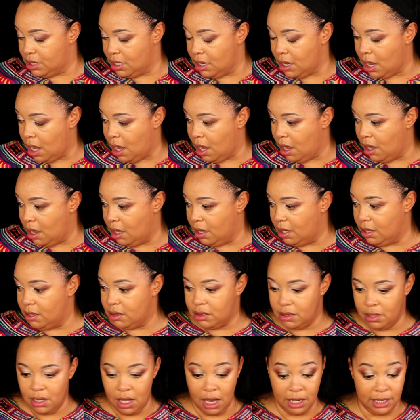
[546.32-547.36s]
a
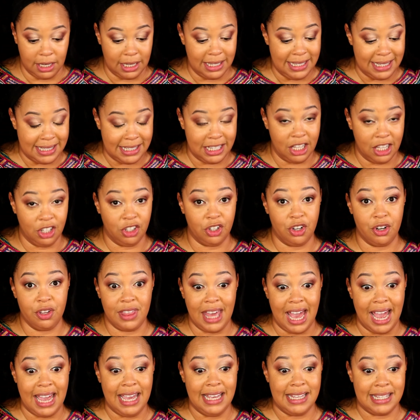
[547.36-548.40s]
concealer
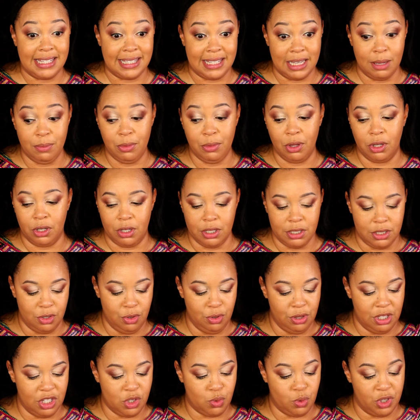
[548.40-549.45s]
that is similar
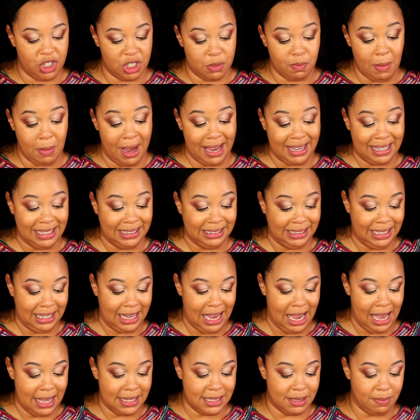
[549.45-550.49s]
to this, which is my Keenan
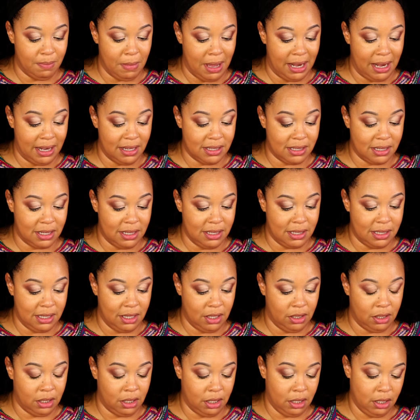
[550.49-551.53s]
Cosmetics
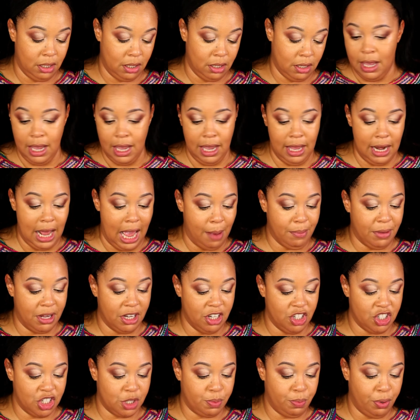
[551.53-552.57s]
concealer, and I'm
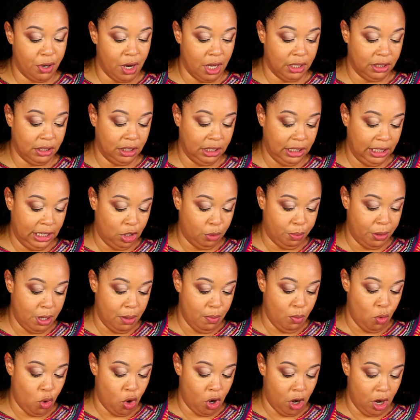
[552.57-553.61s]
gonna just put a little
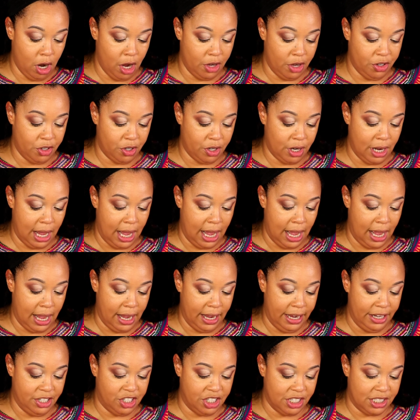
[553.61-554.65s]
bit more under the
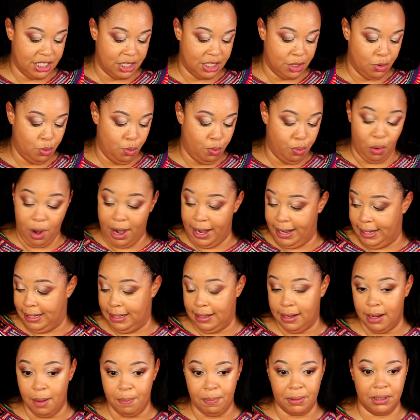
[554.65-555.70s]
eye just to brighten
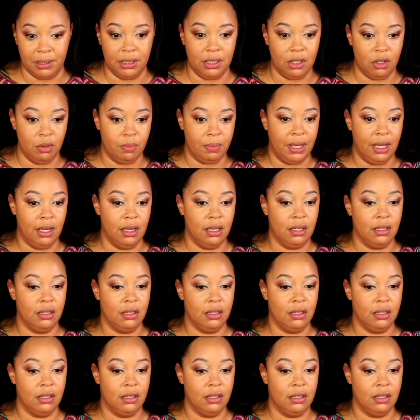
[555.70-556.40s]
it up a little bit.